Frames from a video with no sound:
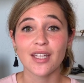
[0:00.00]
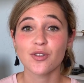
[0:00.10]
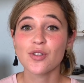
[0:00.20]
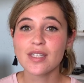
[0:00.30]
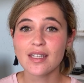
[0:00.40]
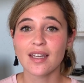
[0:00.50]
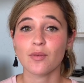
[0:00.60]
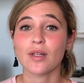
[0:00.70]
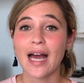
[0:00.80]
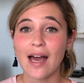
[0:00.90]
and you'll see that
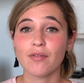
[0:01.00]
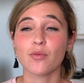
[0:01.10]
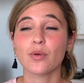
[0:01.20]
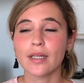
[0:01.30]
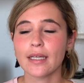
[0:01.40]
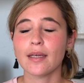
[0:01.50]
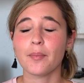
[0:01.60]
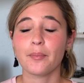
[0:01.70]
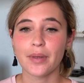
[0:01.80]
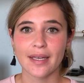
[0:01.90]
it will have a really
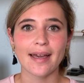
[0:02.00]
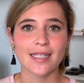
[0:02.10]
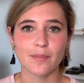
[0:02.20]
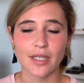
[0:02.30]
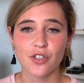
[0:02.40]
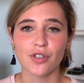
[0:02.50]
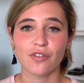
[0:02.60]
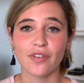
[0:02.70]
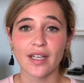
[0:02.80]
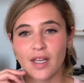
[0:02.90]
big exponential
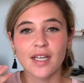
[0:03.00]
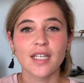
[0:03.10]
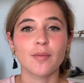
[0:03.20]
effect.